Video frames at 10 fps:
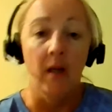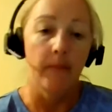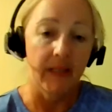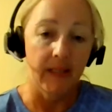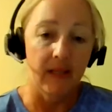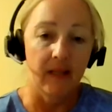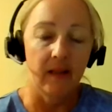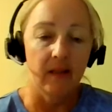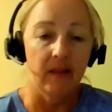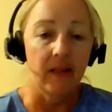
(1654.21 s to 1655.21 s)
But again,
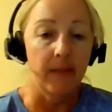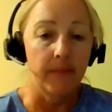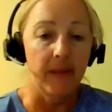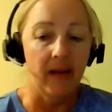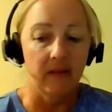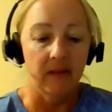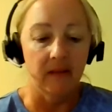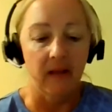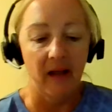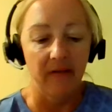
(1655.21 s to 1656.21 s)
the impact that it
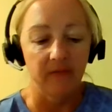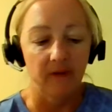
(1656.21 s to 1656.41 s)
can have